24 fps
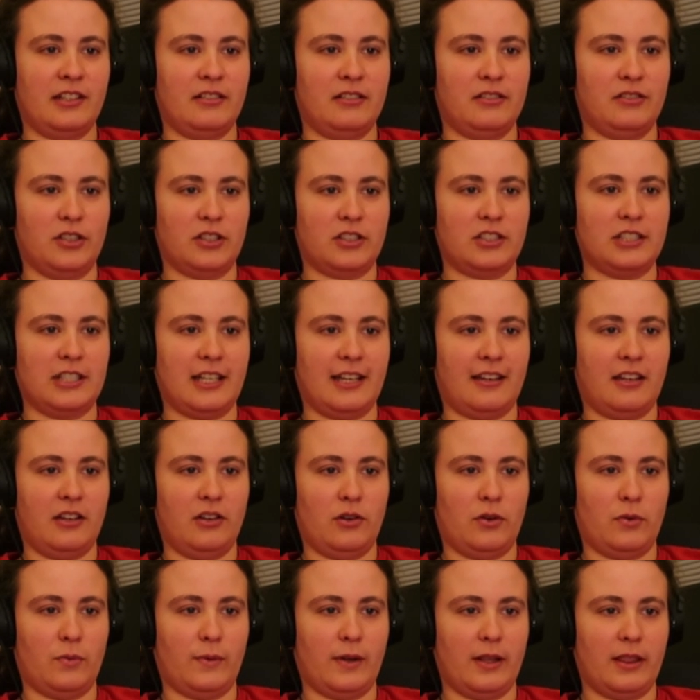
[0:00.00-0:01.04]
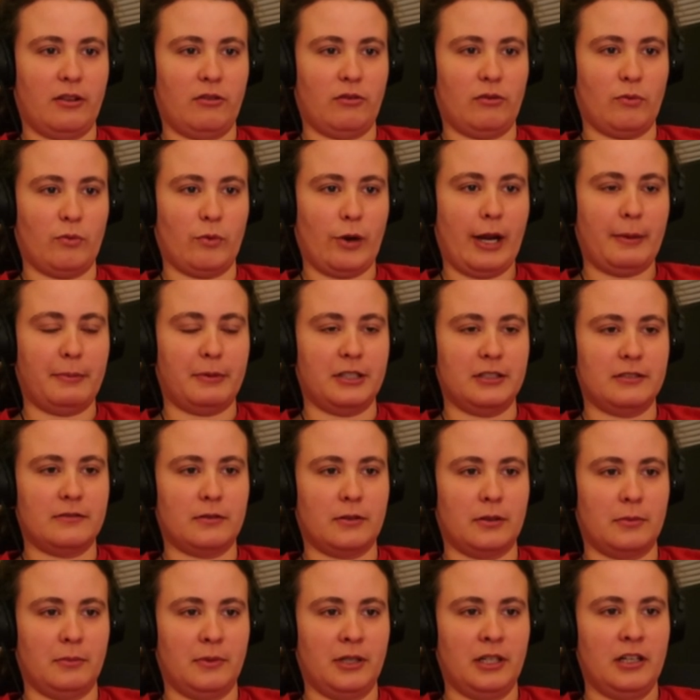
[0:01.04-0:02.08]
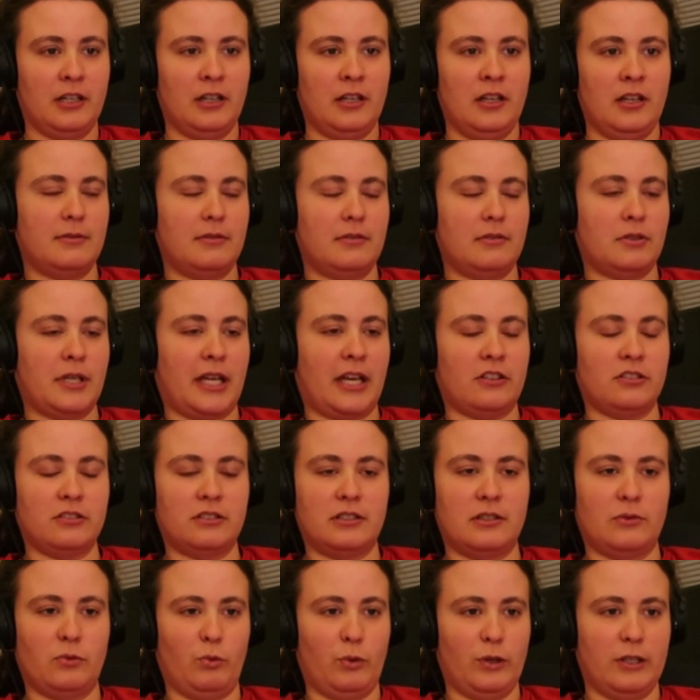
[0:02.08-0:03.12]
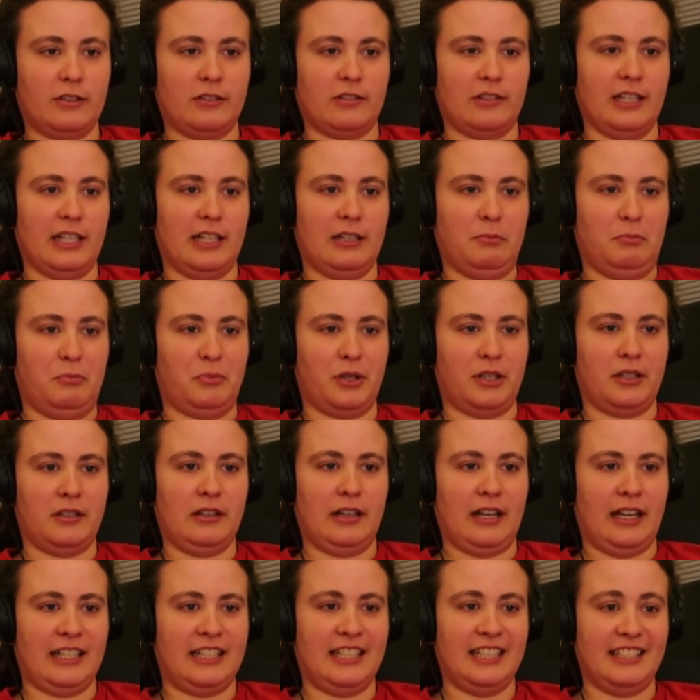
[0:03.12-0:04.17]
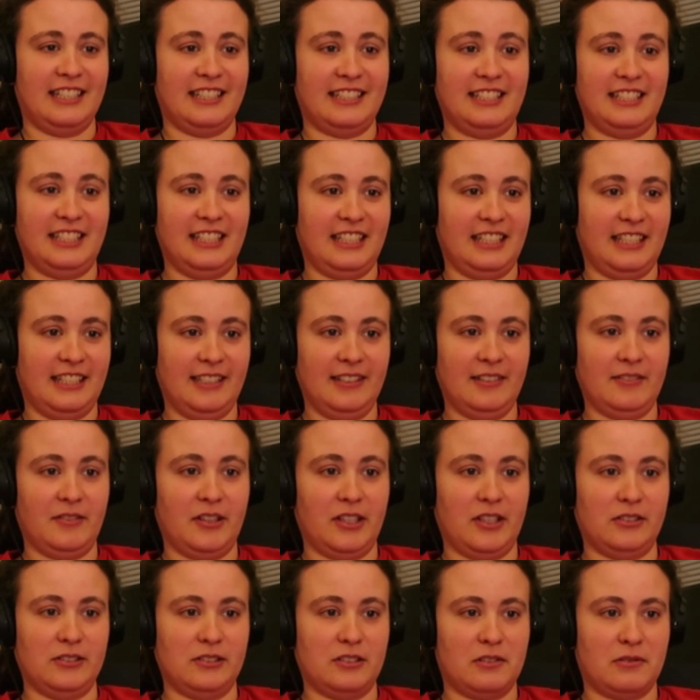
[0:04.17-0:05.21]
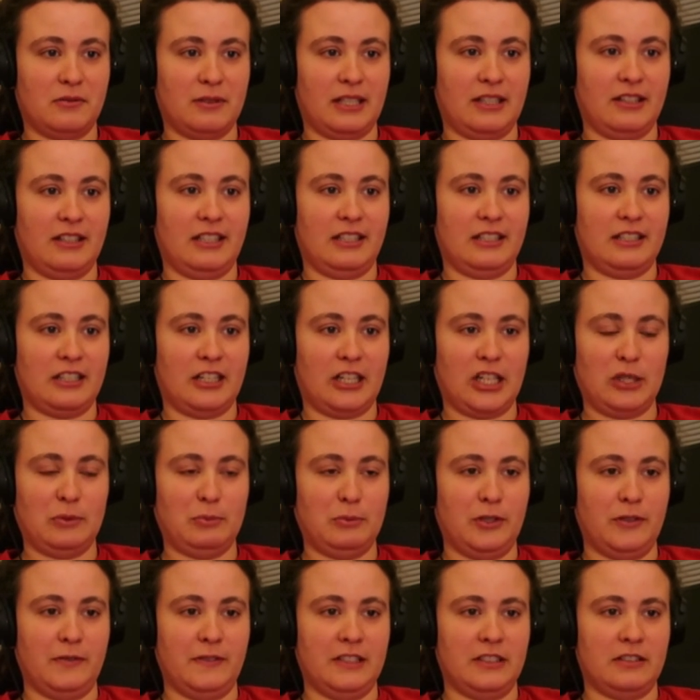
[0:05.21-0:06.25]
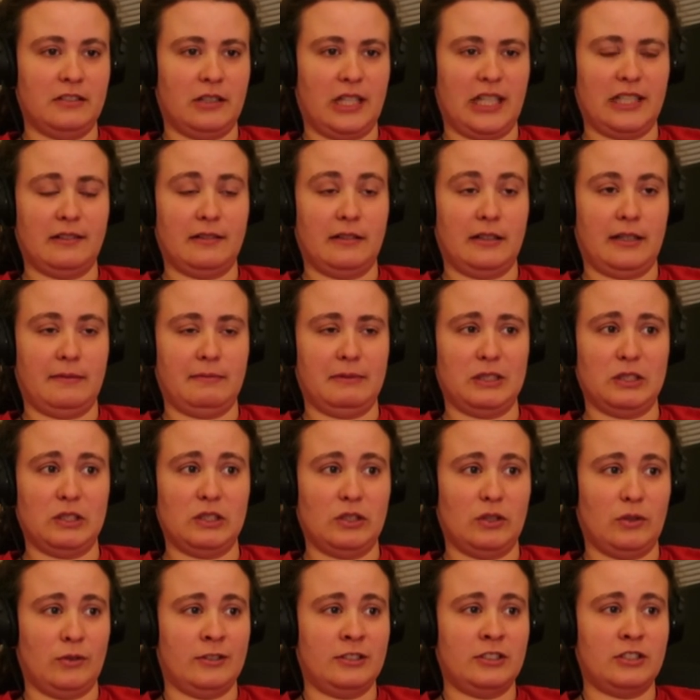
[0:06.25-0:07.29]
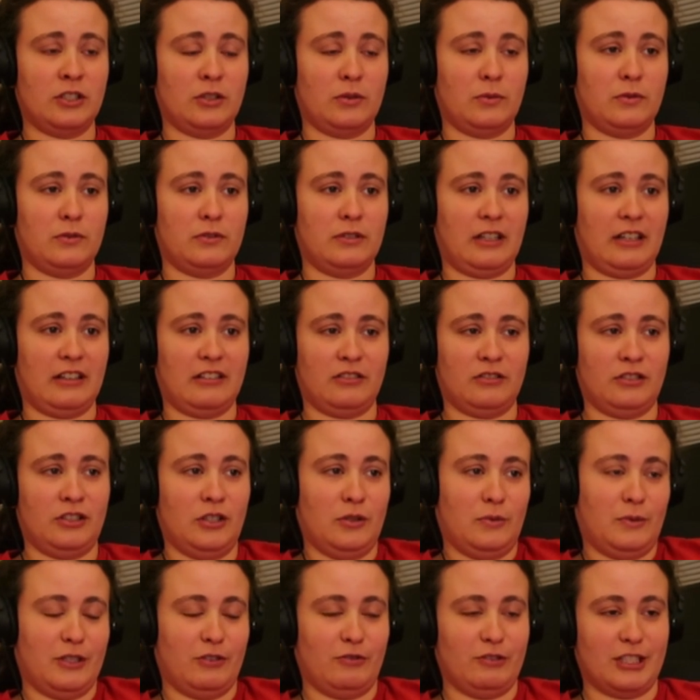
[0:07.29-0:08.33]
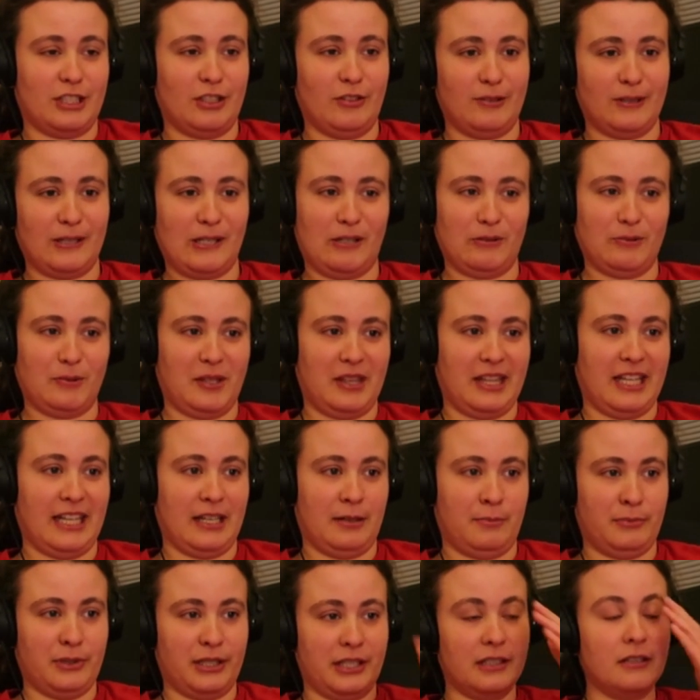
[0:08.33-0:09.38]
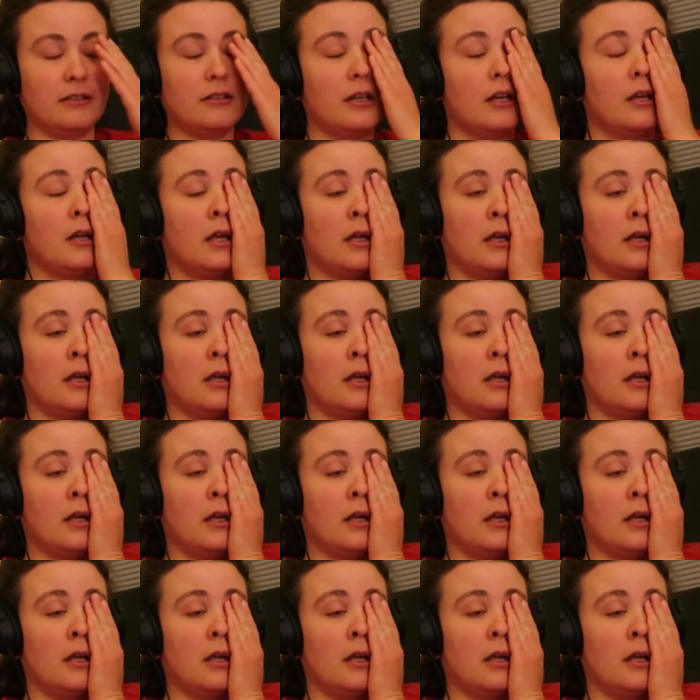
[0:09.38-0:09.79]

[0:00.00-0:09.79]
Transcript: It looks like, you know, one of the rabbits from Alice in Wonderland, but I didn't see any of those throughout the entire movie, so I don't know what was going on with that, but,